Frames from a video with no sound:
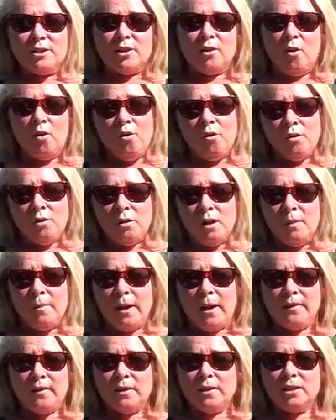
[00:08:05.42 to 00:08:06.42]
at all
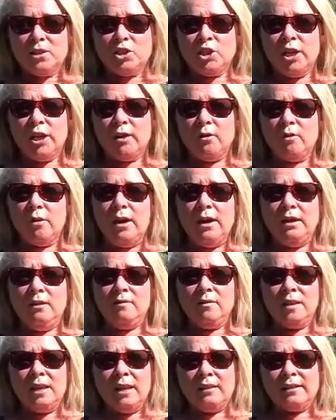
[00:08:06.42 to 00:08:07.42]
about this chair or any
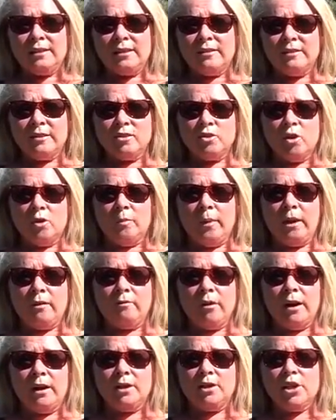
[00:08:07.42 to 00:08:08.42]
of the others in the
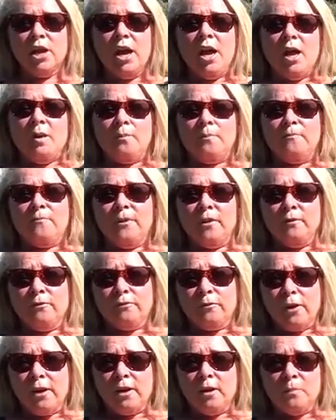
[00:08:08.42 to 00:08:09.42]
Strongback range, feel
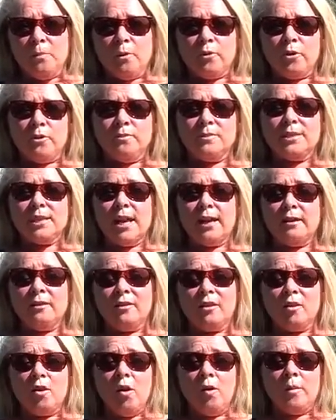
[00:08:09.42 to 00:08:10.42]
free to put them down
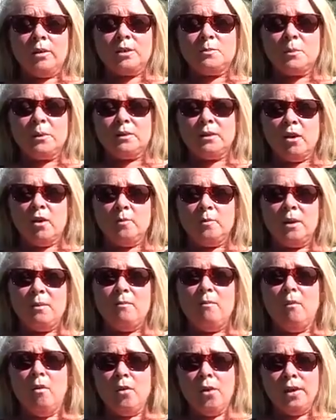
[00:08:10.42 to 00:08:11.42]
in the comments below. Be
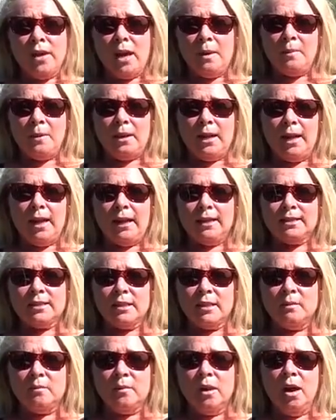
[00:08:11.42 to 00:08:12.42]
more than happy to answer
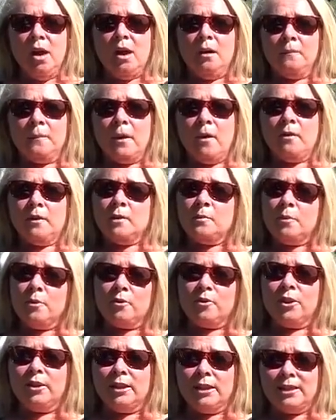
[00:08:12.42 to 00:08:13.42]
them. I'm going to
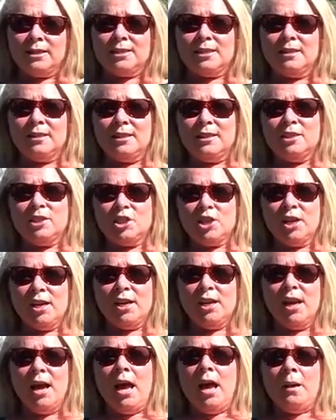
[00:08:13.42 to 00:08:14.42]
put the link to this
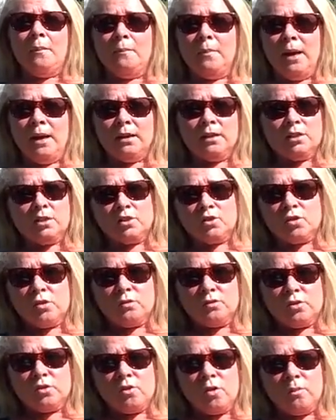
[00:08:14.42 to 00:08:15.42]
chair, Marc's
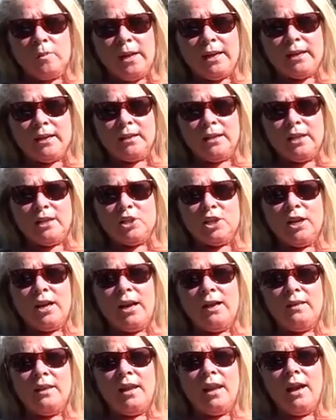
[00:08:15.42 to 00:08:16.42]
Strongback Elite
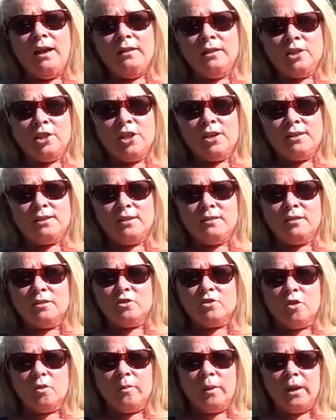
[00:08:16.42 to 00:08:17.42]
chair, and the other chairs in the
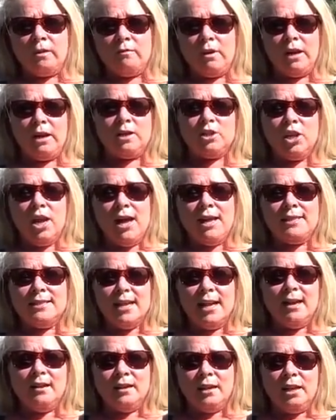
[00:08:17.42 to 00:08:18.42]
Strongback range
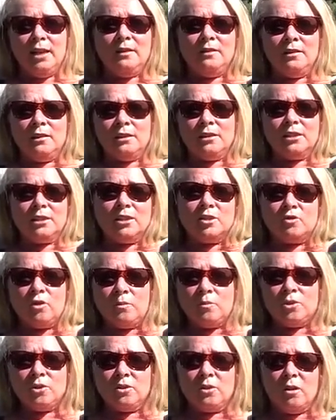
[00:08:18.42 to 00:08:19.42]
down in the
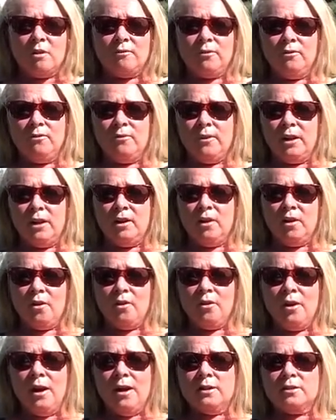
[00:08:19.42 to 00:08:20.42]
description of the
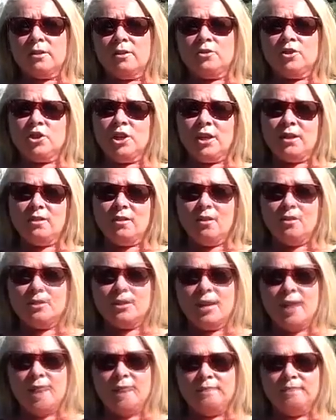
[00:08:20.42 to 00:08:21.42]
video, so check
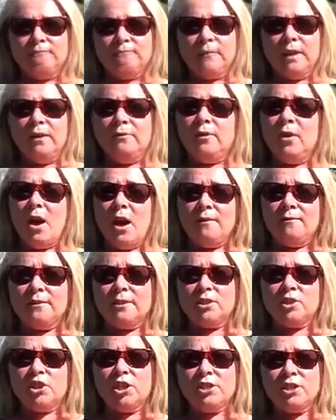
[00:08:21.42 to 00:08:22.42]
those out. If you have
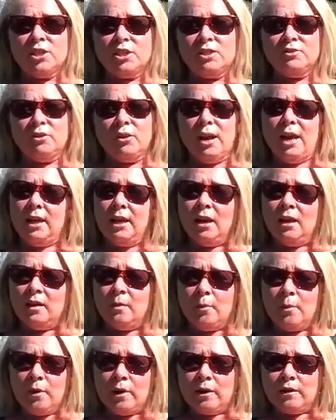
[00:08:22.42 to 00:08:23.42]
suggestions for any
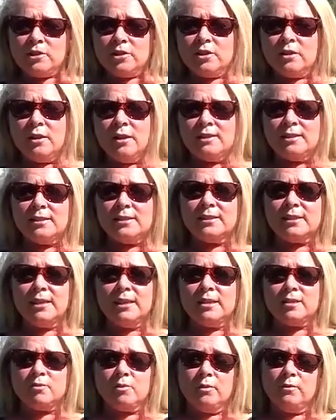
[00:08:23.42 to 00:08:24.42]
other products you'd like to
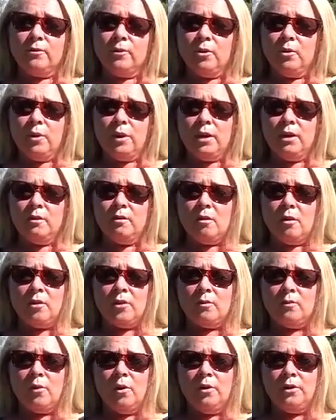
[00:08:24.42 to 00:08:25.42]
see us review here on
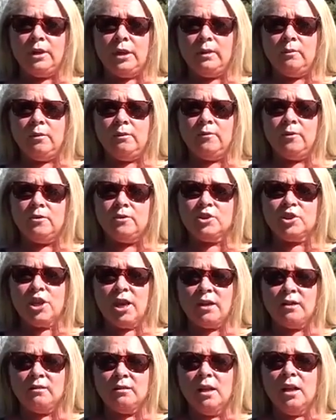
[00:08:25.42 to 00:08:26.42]
the Road Gear Reviews
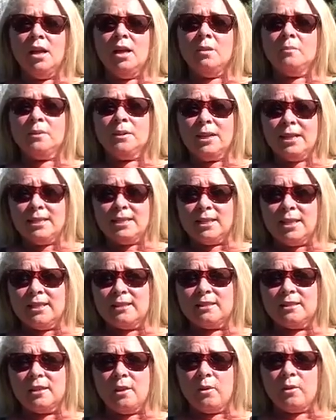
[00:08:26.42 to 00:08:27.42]
channel, please let
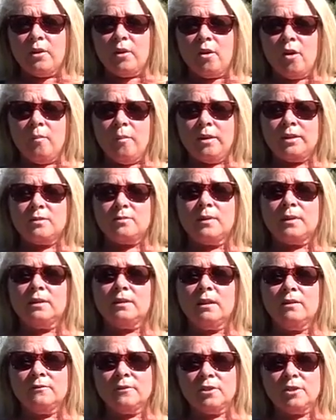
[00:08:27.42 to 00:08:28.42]
us know in the comments. We'd
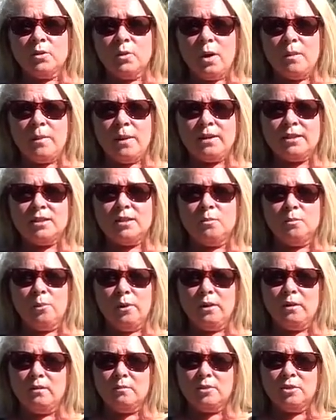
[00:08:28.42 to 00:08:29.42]
love to do our best to
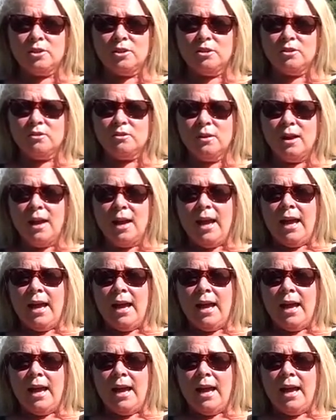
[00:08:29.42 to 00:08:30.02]
bring them to you.